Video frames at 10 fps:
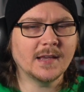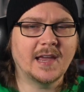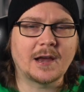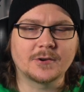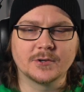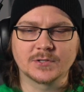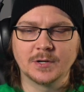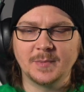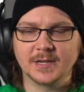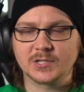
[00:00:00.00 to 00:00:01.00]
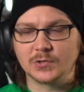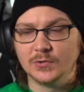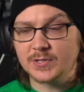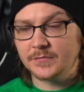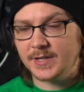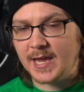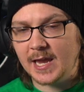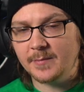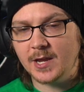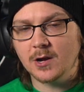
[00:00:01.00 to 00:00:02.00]
character is going to be exclusively
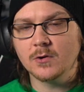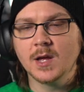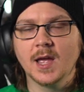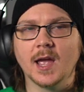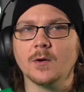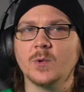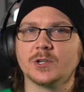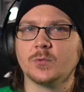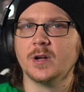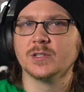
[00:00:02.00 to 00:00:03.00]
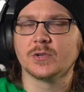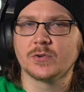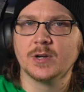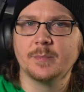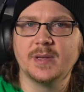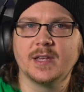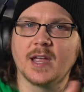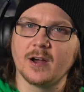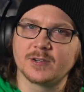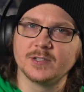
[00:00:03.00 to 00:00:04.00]
cameo and which ones are going to be
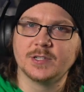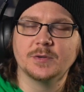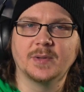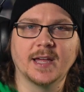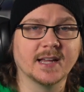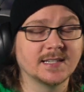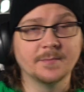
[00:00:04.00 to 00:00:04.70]
characters you play as.